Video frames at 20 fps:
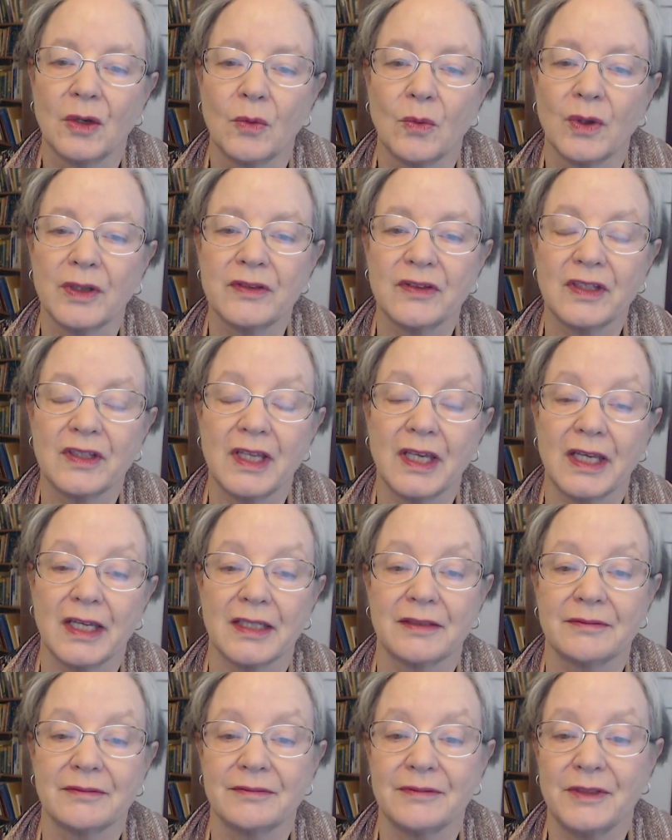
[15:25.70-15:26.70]
Once
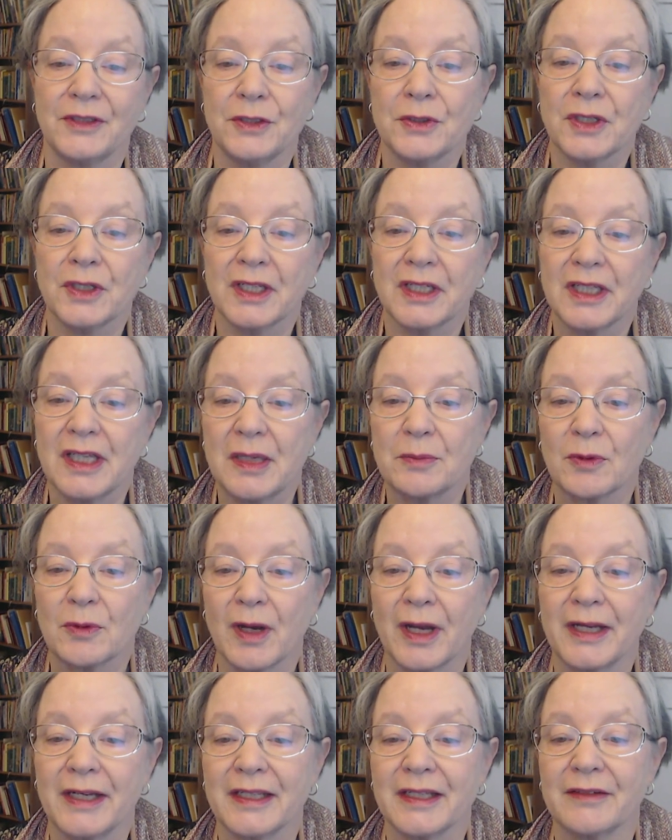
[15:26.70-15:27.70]
again, you can keep
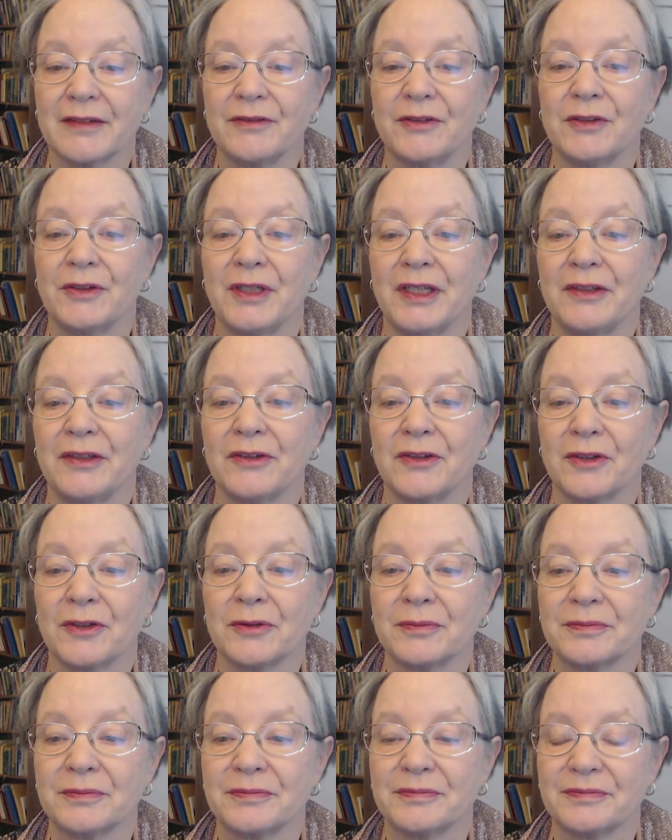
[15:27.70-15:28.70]
writing if you need to.